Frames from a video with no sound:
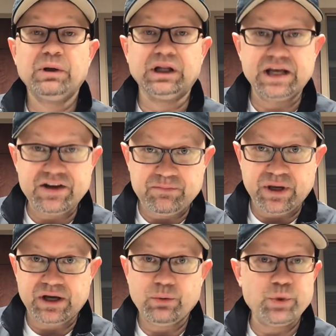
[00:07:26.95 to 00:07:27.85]
Believe
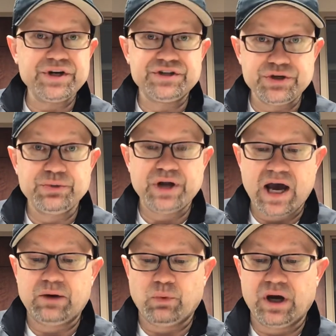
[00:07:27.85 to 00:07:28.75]
me, we do
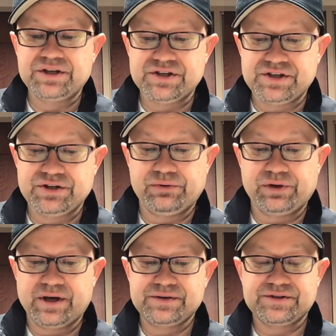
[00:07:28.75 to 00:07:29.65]
not want to do
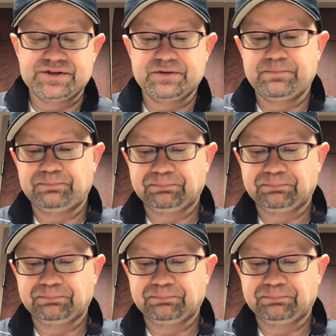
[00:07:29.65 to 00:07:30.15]
this.